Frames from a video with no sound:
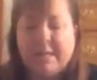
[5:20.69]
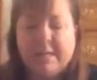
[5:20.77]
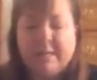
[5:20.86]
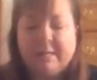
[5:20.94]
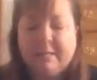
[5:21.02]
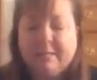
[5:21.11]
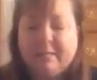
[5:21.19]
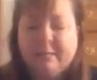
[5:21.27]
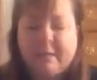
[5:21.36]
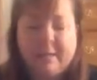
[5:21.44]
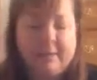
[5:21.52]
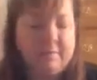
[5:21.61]

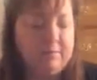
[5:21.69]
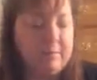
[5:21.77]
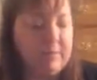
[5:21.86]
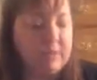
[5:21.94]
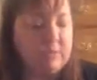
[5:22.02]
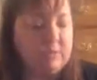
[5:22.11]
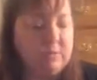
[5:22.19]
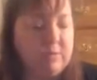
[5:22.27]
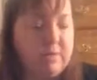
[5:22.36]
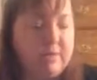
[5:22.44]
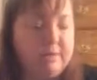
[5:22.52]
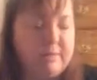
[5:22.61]
And I'd make sure
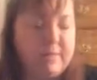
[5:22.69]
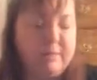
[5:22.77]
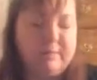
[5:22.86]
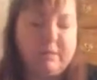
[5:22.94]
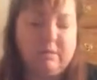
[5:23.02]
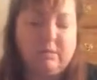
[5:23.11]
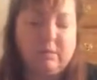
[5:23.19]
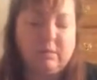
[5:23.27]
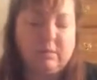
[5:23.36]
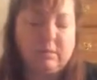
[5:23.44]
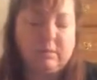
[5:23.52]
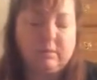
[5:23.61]
they examine
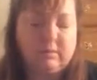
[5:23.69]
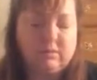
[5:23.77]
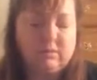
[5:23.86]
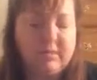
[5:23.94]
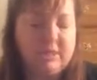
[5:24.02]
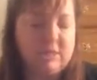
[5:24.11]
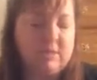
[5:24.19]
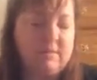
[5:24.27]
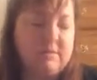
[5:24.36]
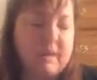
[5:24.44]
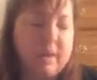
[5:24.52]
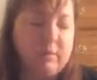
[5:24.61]
the
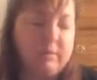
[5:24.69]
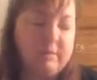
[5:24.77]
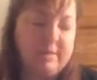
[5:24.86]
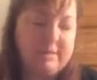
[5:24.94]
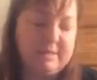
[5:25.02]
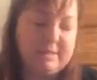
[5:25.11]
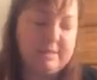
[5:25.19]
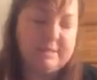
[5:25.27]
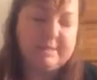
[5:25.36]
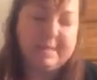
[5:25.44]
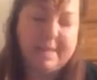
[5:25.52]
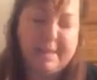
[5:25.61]
illustrations. How are they the
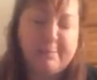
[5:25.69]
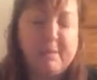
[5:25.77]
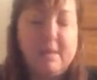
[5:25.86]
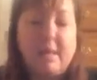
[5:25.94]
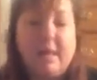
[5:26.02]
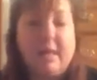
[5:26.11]
same?